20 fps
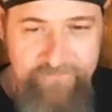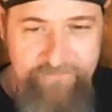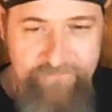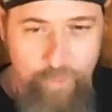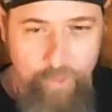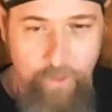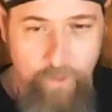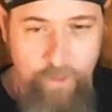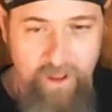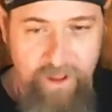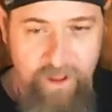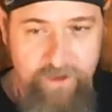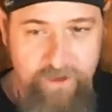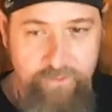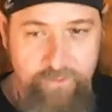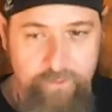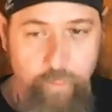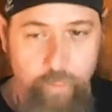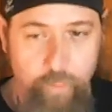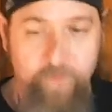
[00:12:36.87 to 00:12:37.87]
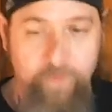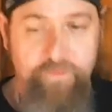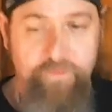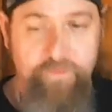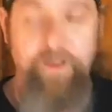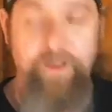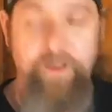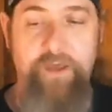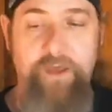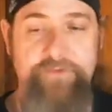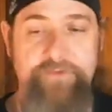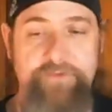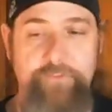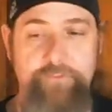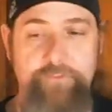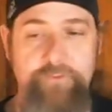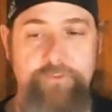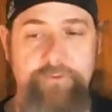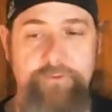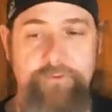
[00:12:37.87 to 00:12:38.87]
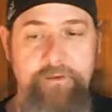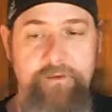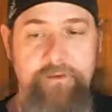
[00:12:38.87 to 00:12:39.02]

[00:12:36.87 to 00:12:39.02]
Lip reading: are aligned with the cosmos.